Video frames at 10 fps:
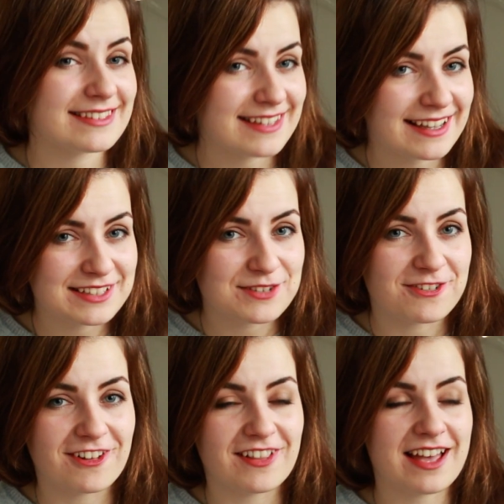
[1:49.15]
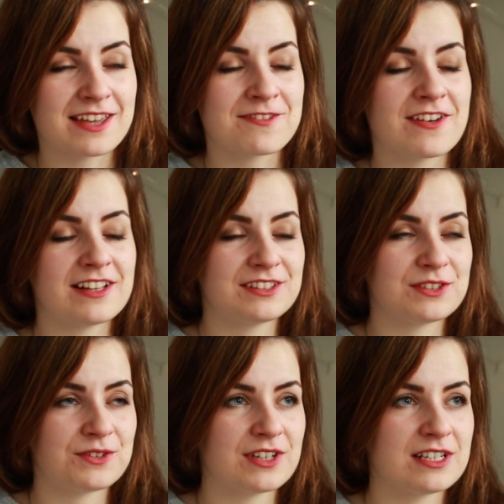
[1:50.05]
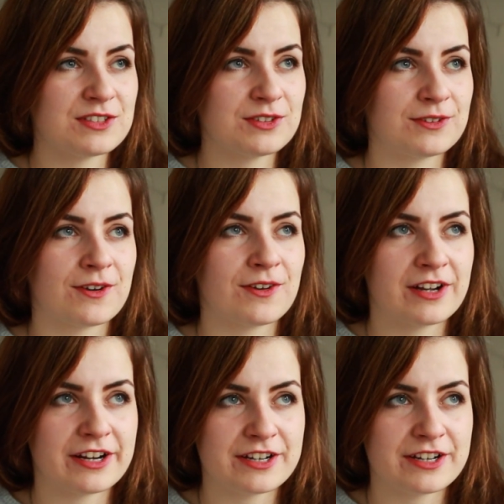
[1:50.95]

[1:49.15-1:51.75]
Second of all, I felt a really strong